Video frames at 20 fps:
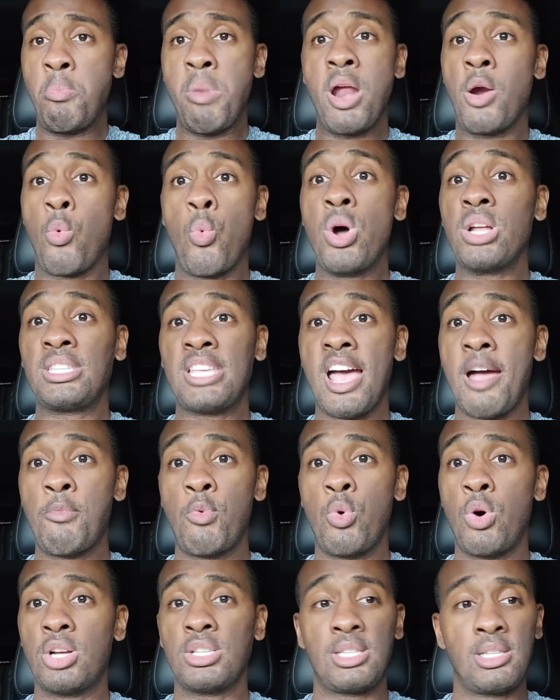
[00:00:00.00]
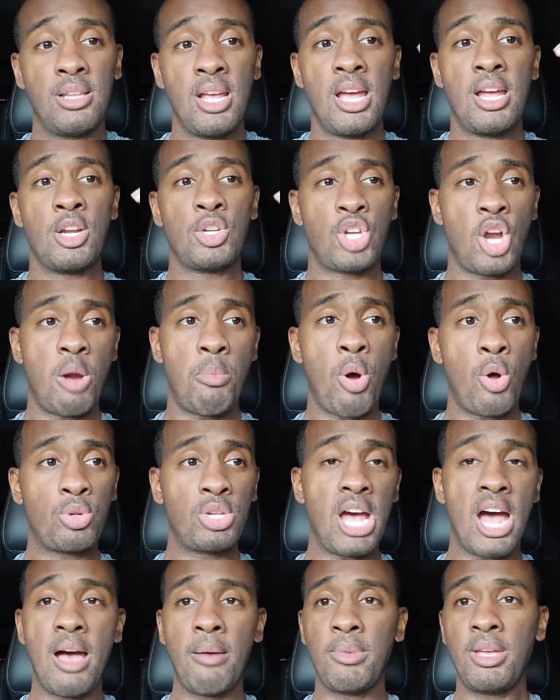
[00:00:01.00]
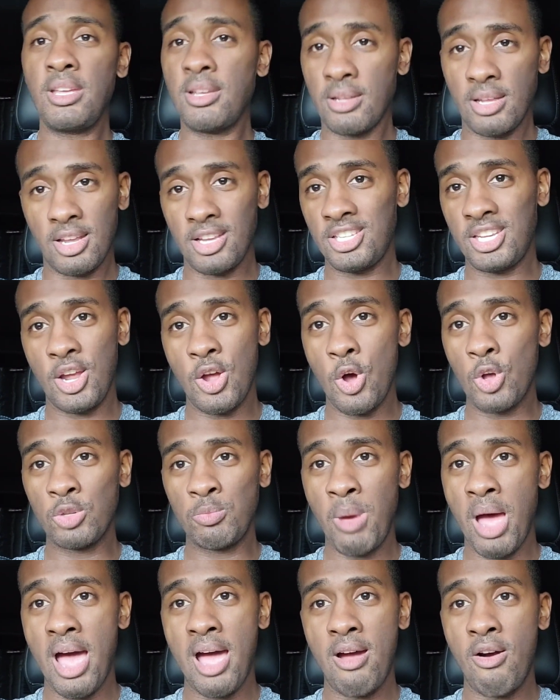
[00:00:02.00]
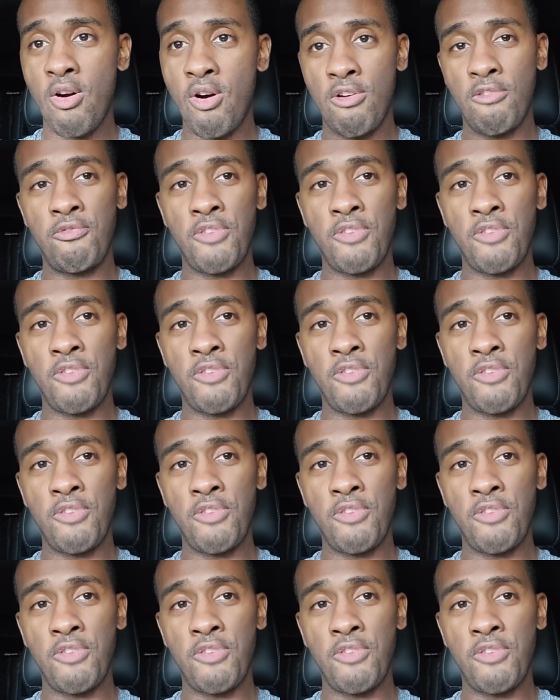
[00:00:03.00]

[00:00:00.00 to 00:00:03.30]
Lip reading: matter what time it was, Turbo Tommy, as he goes by on